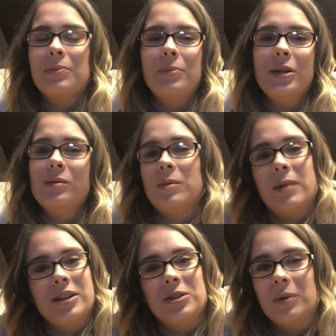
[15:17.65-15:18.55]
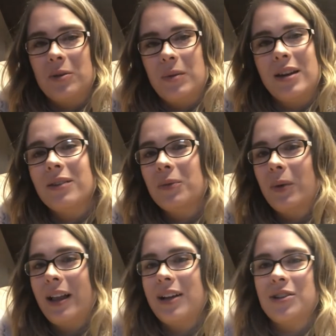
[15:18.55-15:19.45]
please be patient with me
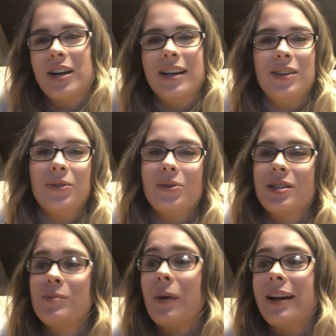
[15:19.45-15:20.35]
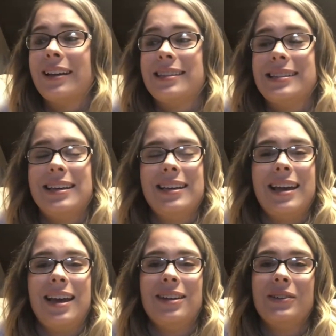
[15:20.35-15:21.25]
while I try to get through this pregnancy
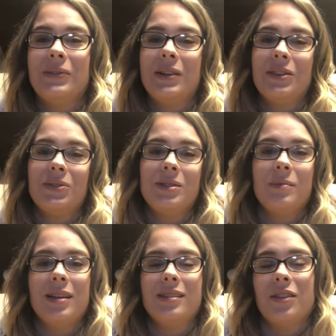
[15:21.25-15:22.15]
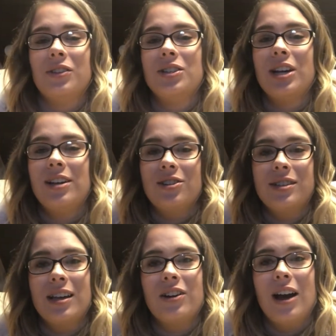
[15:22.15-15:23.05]
and through some of these other changes
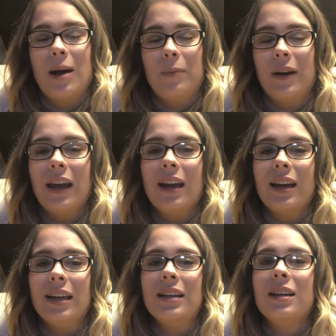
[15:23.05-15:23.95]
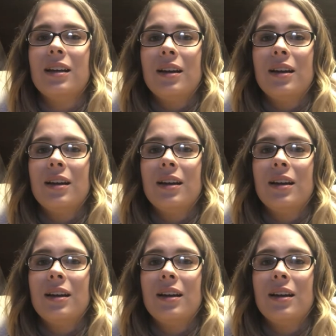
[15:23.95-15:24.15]
that are happening, and